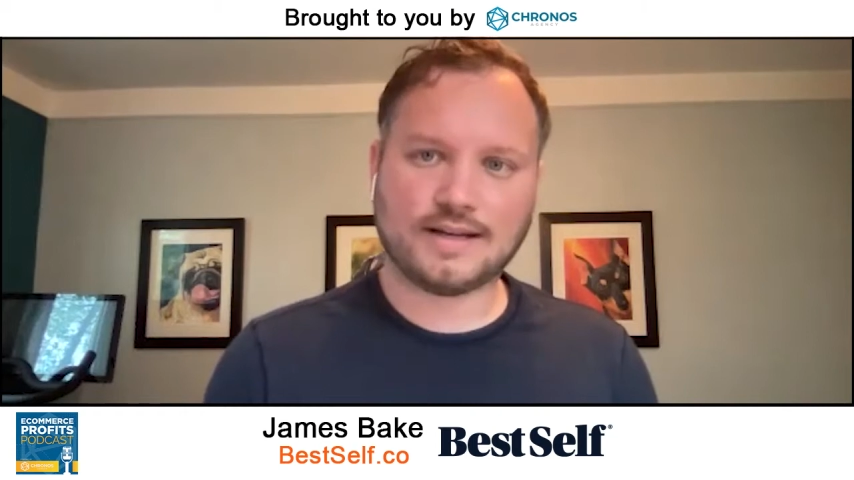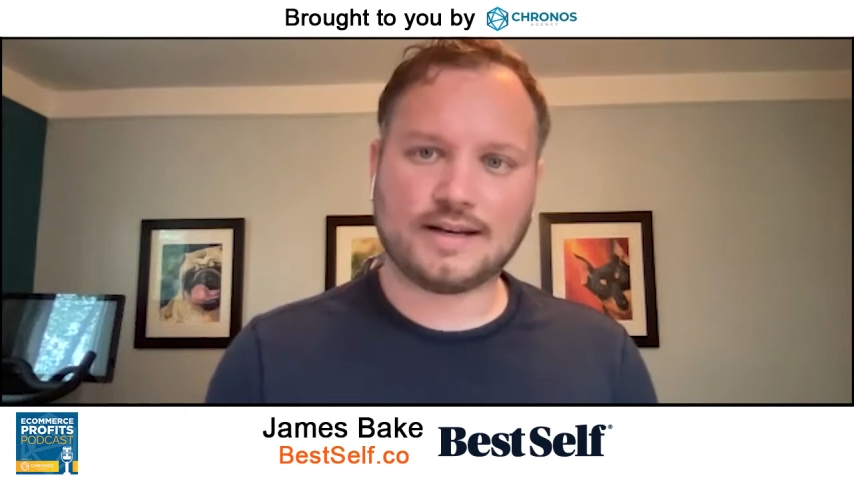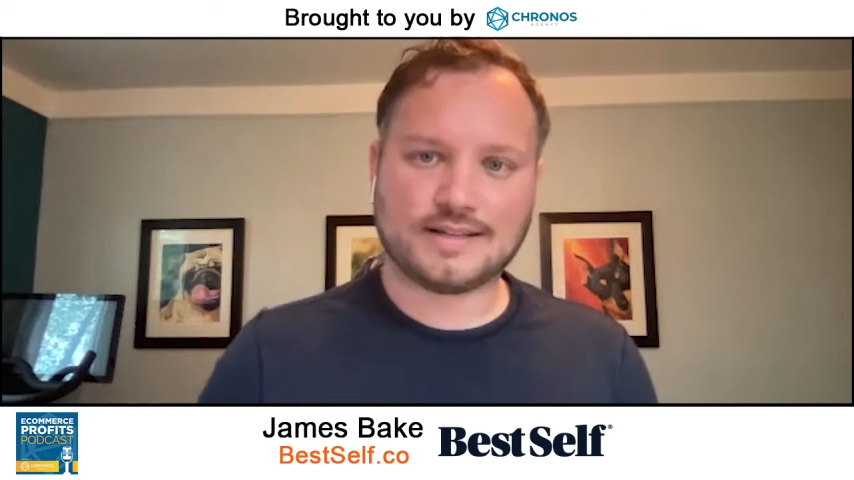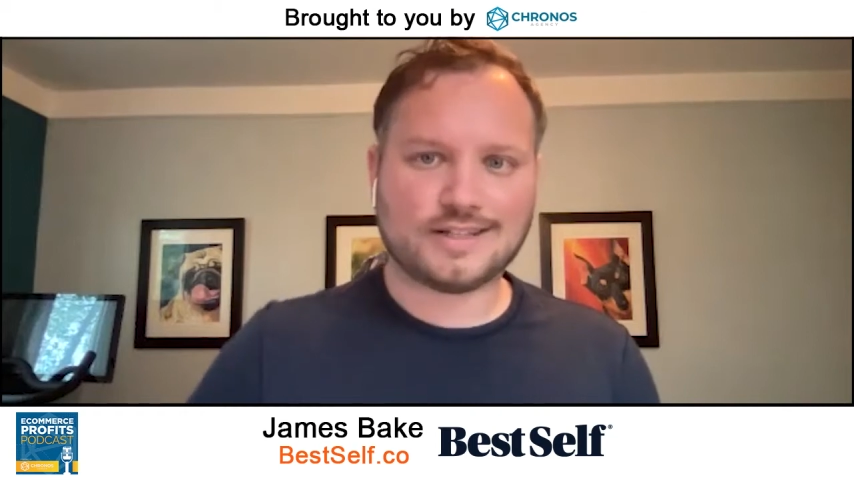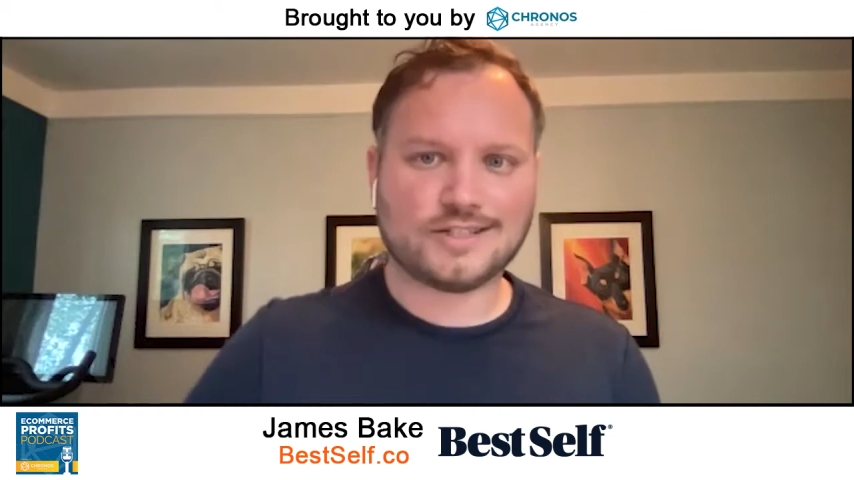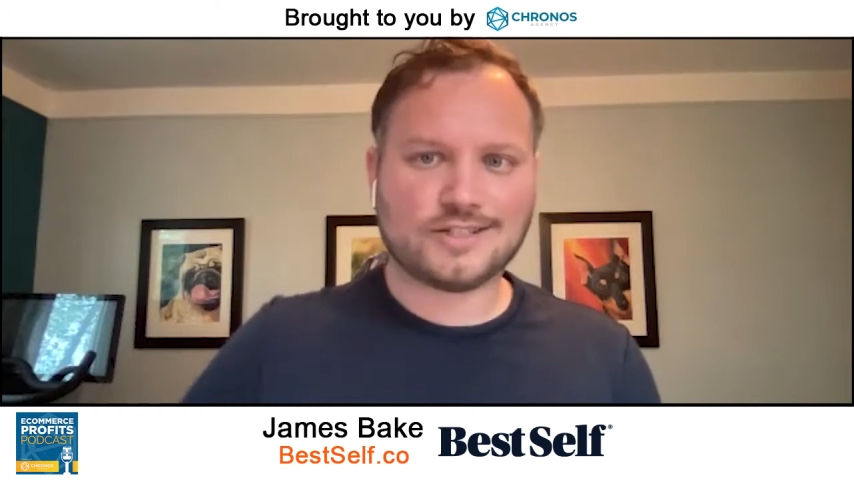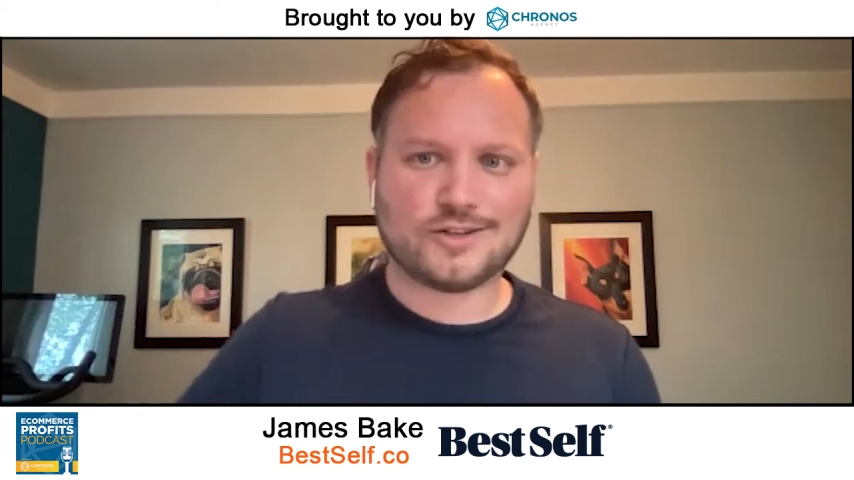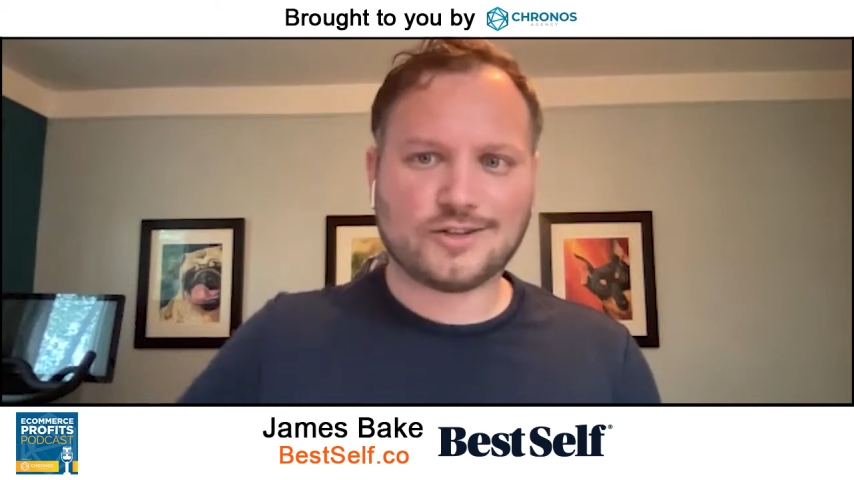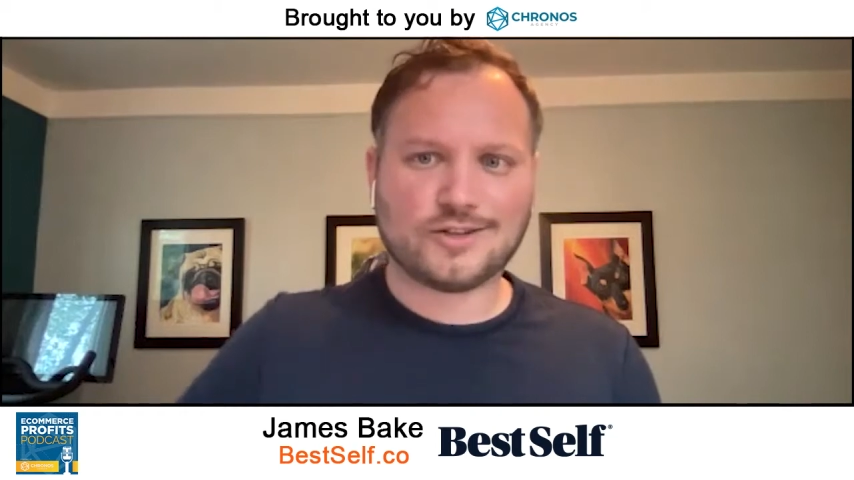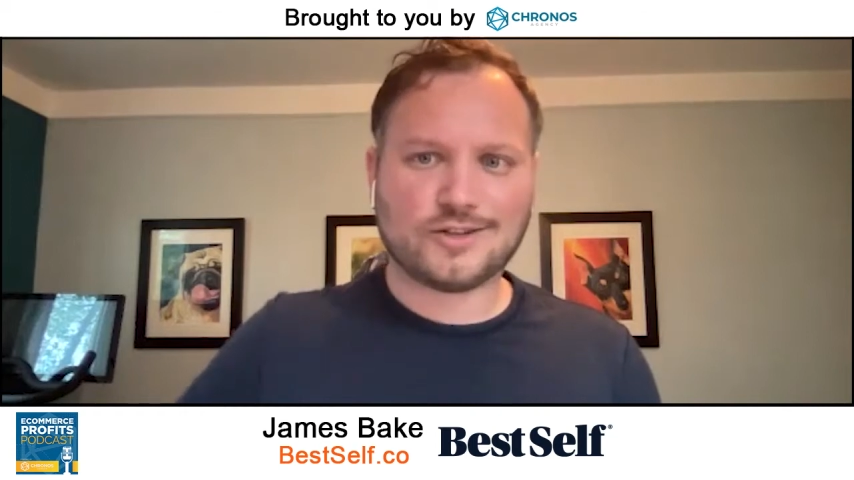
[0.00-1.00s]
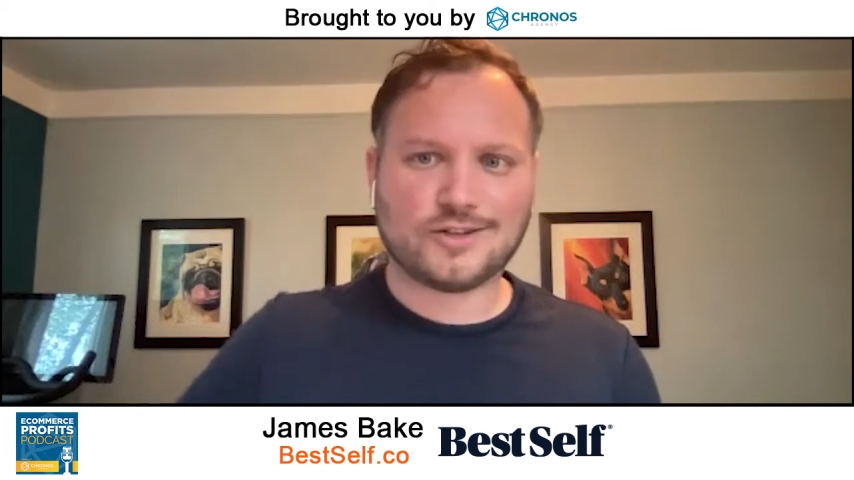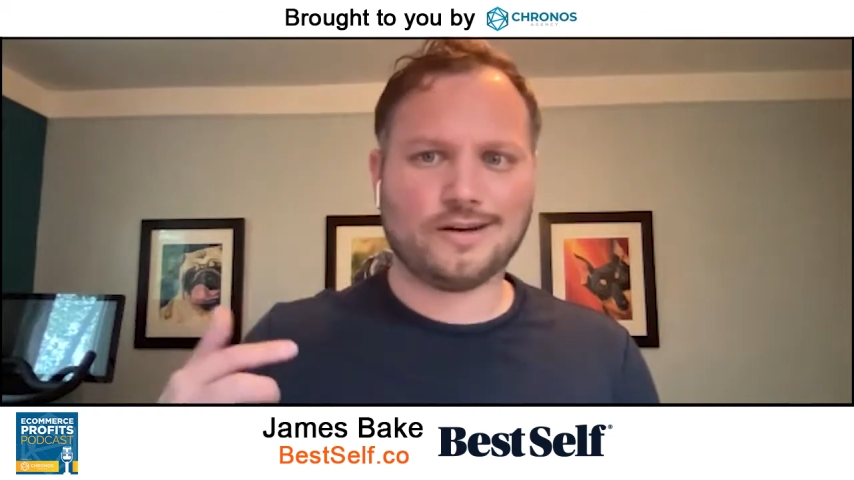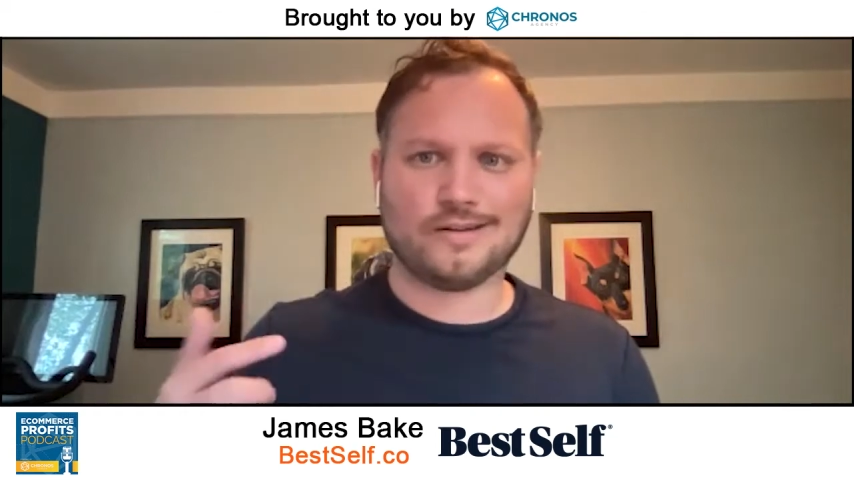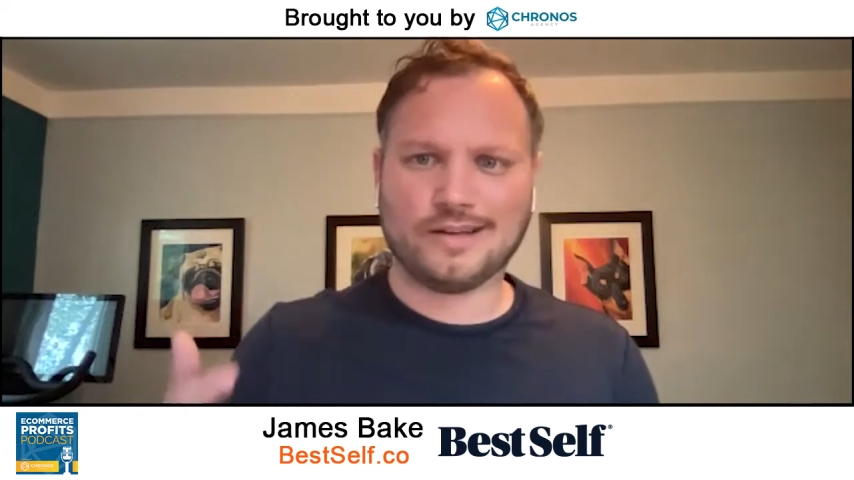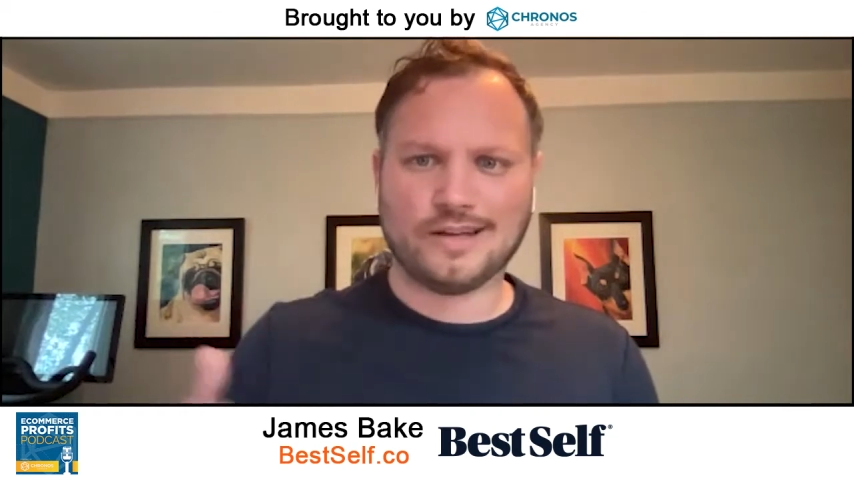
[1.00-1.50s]
And as I saw them, like,
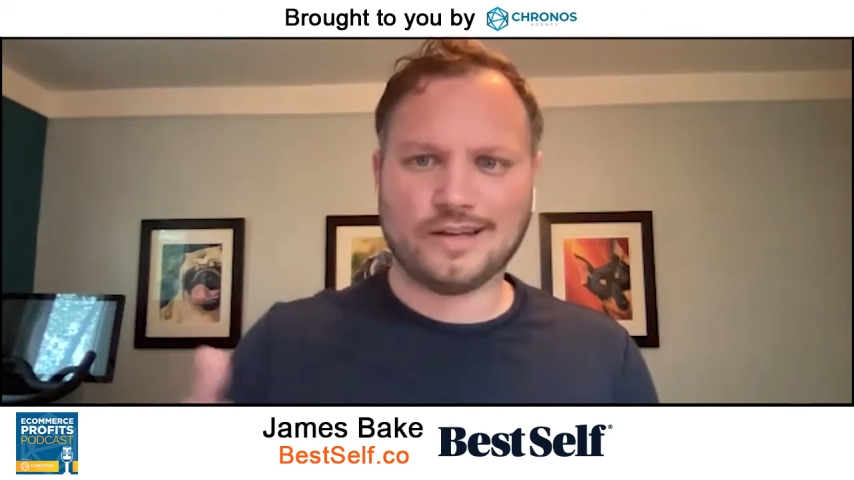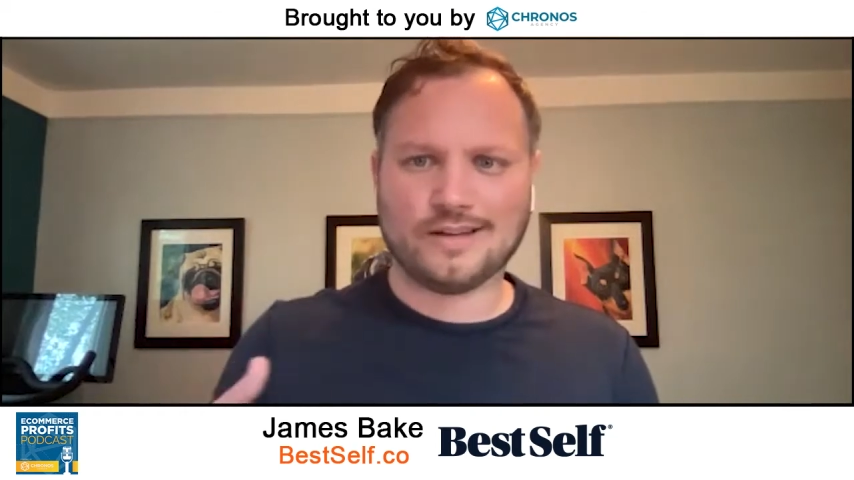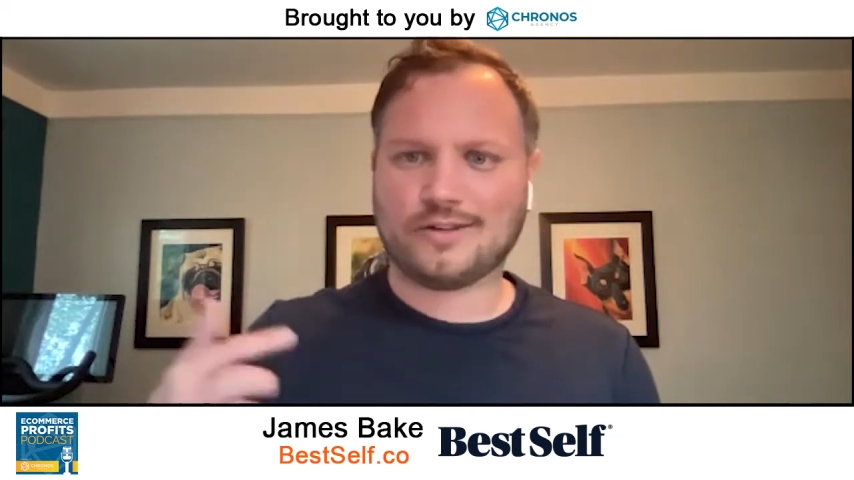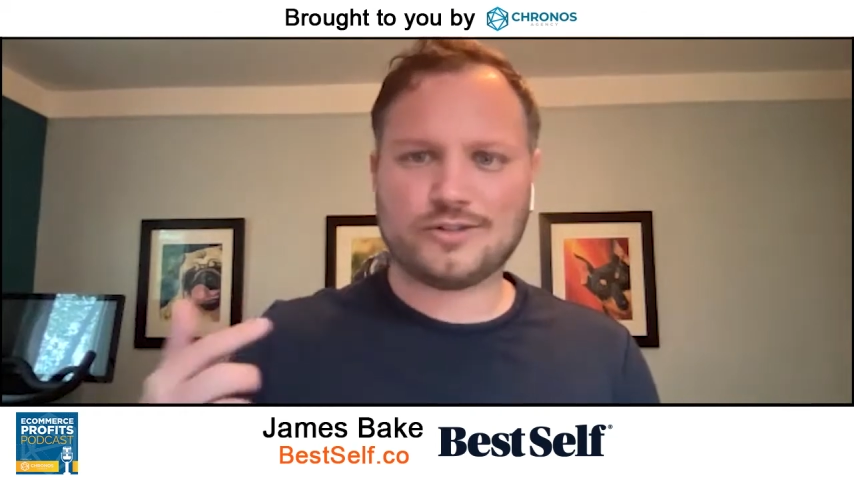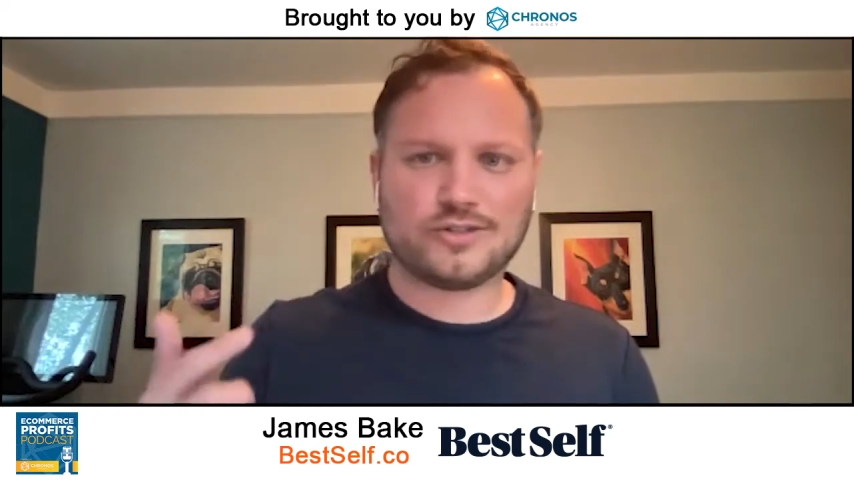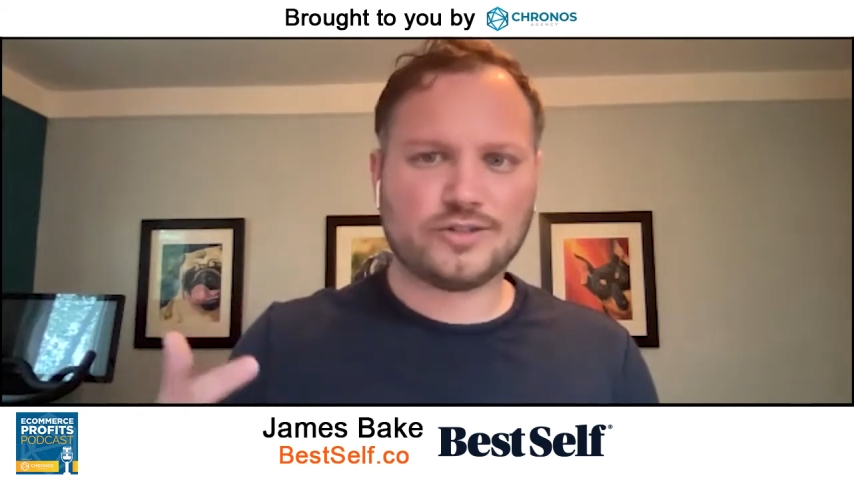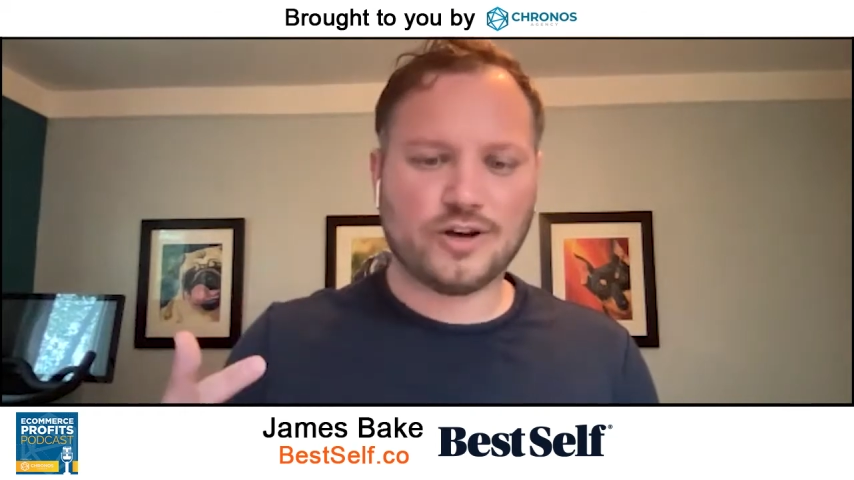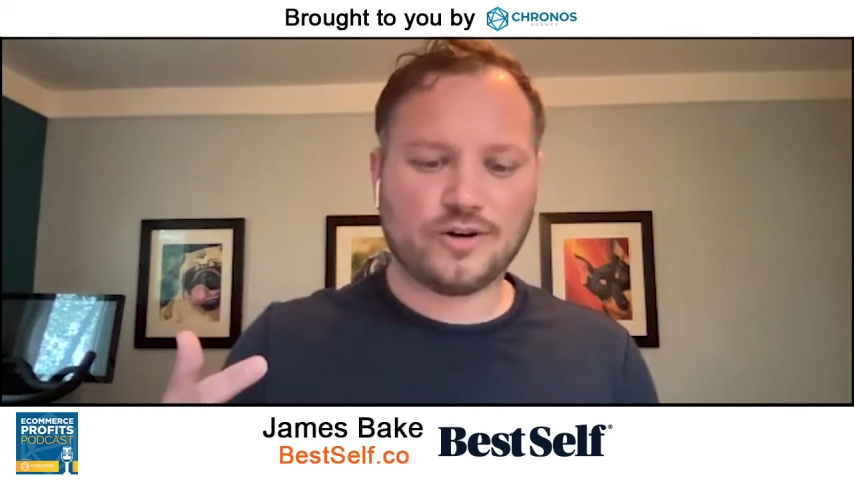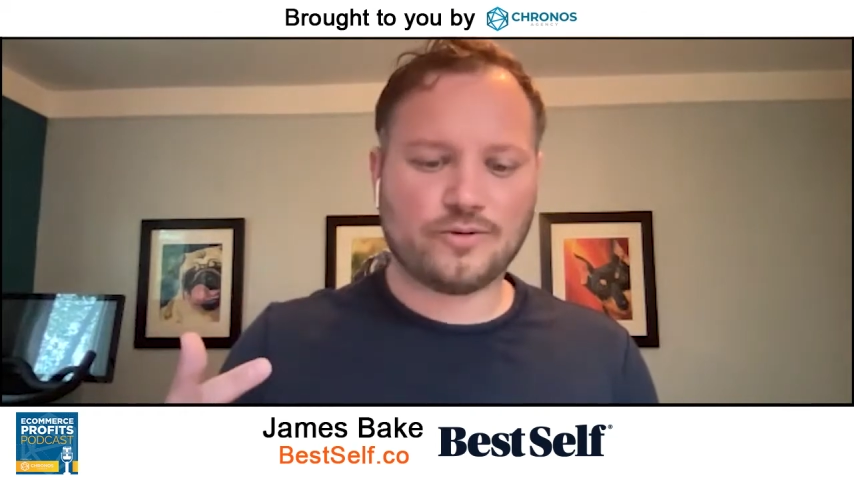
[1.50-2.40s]
oh, this